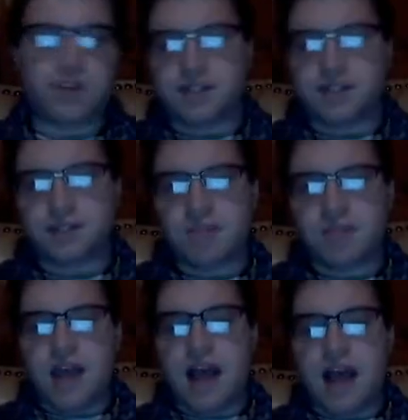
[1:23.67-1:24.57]
us,
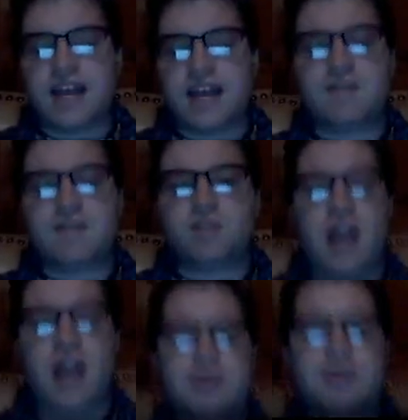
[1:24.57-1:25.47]
I gave you the
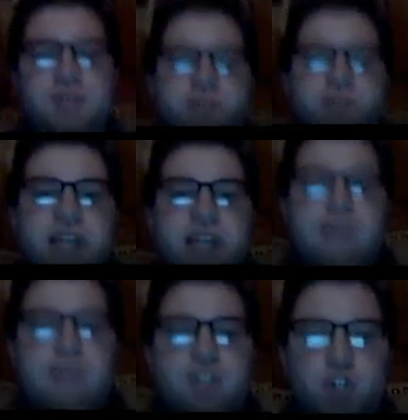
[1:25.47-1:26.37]
option of being able
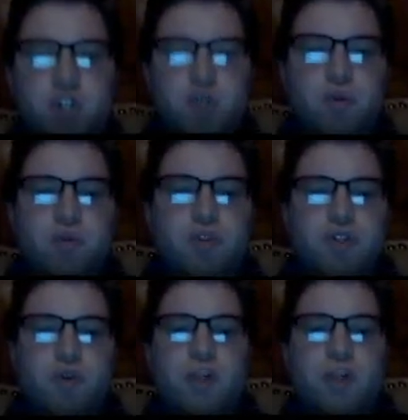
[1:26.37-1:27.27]
to choose
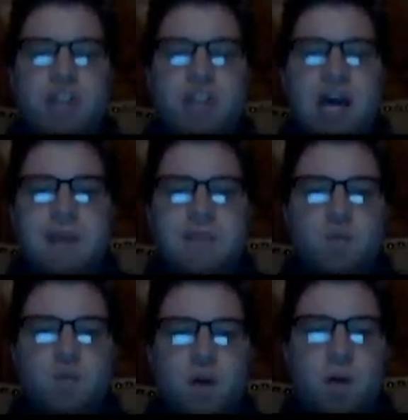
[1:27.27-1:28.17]
which topic you
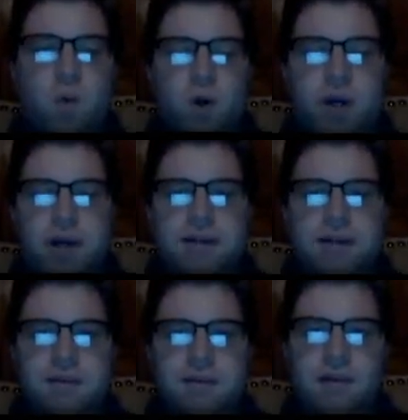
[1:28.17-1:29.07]
want to work on,
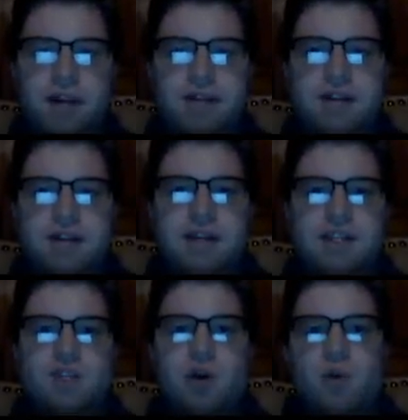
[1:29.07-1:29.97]
right?
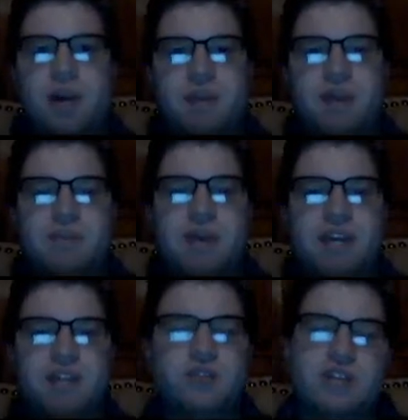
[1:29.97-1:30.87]
So I'd recommend making
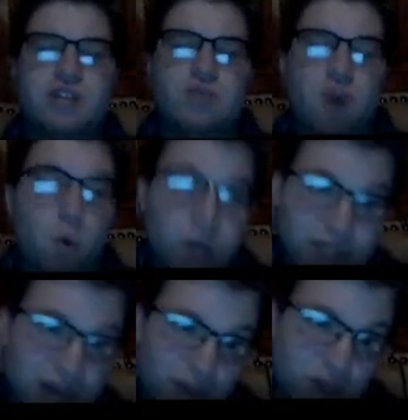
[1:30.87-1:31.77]
sure that you know what
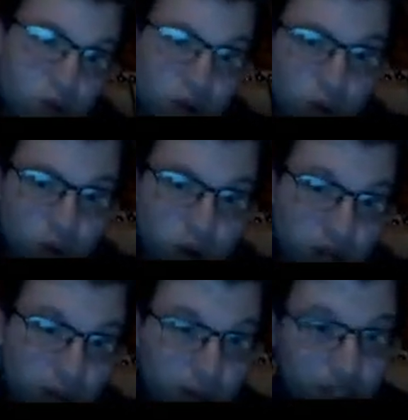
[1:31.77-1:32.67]
topic you want to work
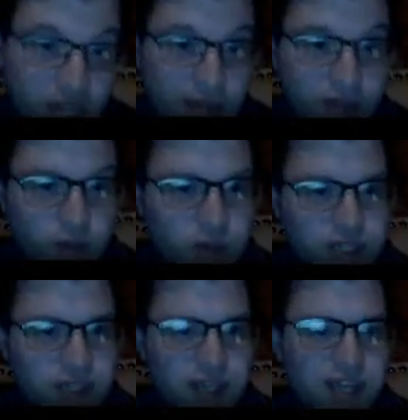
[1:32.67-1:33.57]
on, which topic you want to
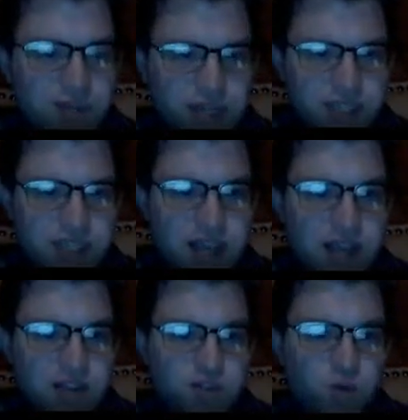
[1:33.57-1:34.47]
select, because
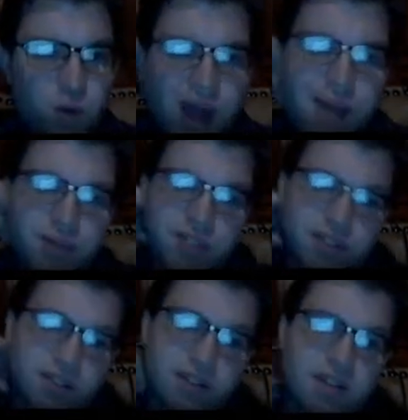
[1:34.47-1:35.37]
there's four
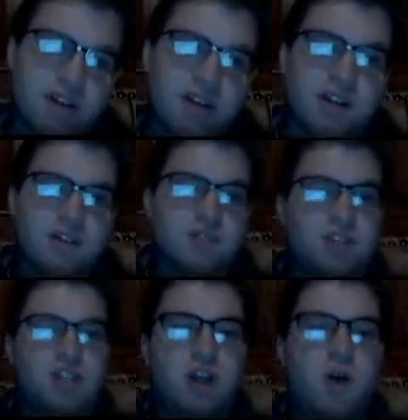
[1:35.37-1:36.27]
options. There's
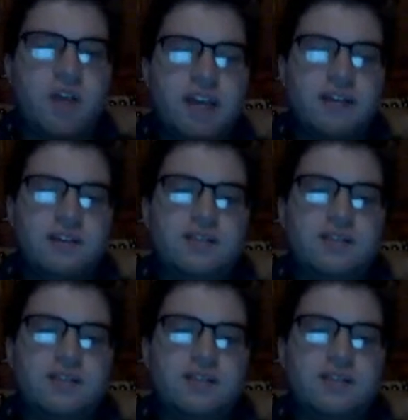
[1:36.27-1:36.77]
cloning,